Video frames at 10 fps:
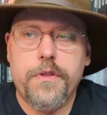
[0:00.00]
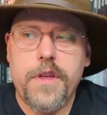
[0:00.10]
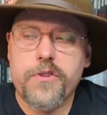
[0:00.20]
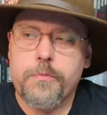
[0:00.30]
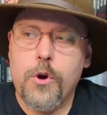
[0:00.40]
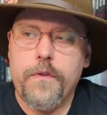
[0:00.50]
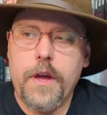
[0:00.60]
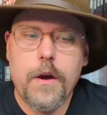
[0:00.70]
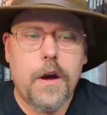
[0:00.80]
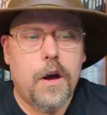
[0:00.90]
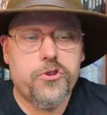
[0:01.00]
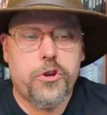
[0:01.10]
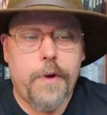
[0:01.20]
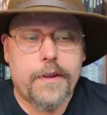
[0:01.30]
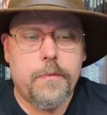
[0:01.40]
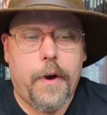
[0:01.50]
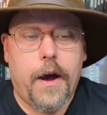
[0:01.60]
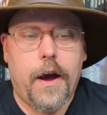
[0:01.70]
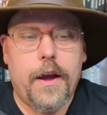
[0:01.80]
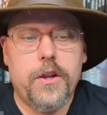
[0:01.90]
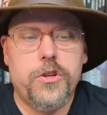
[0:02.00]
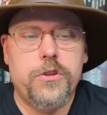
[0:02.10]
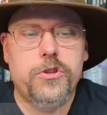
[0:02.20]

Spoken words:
this movie is directed by